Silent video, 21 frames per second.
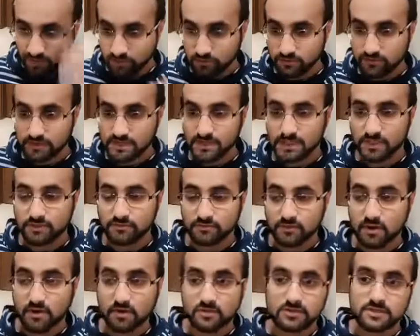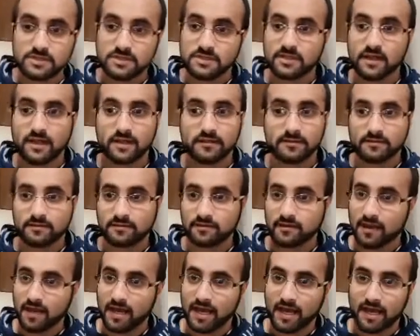You'll see roads
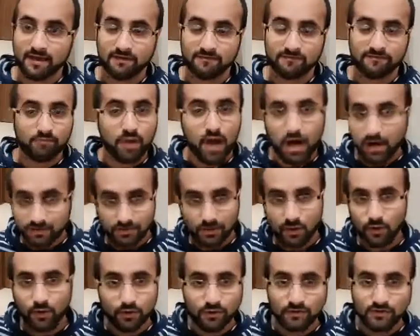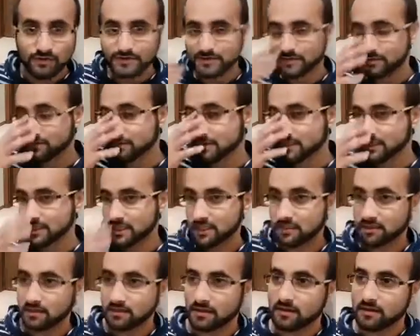that have potholes. You'll
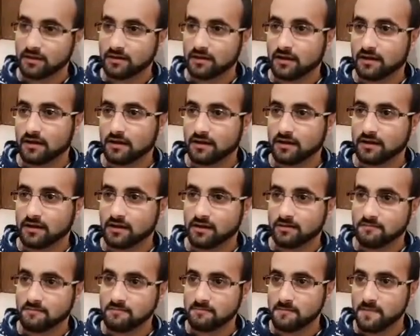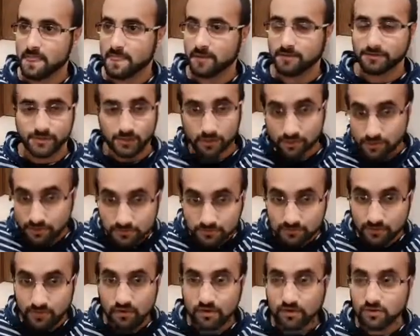see um,
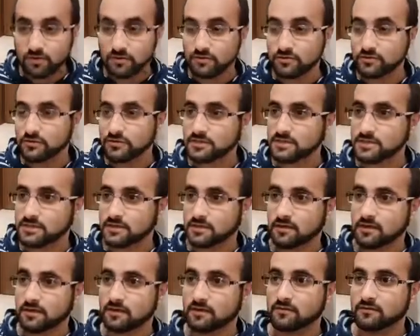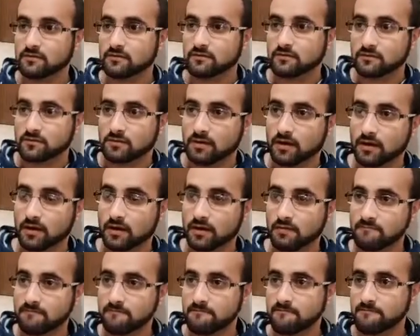dirt roads, you know.
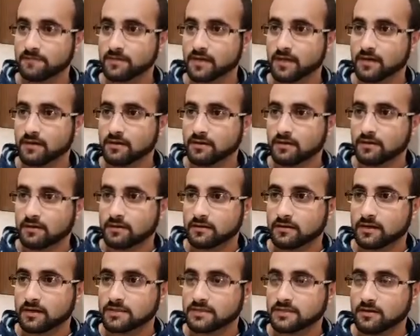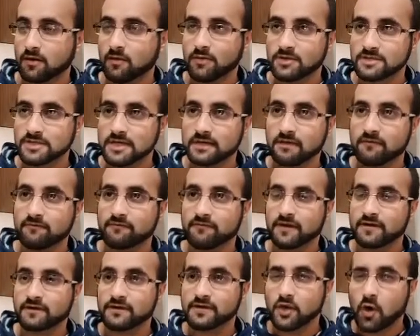Um, it's almost like a
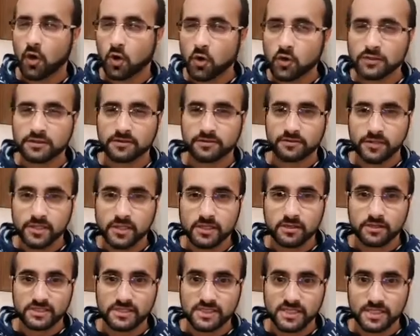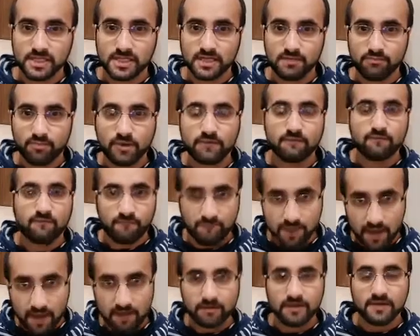very old New York City, but
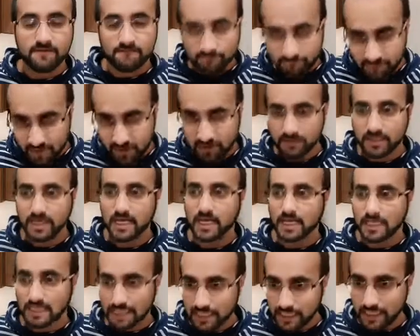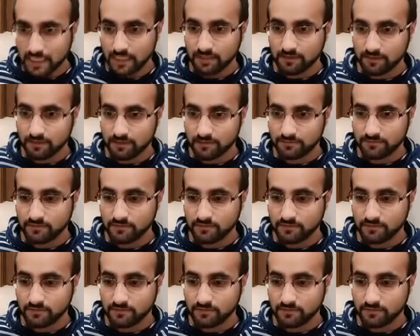very, very clean.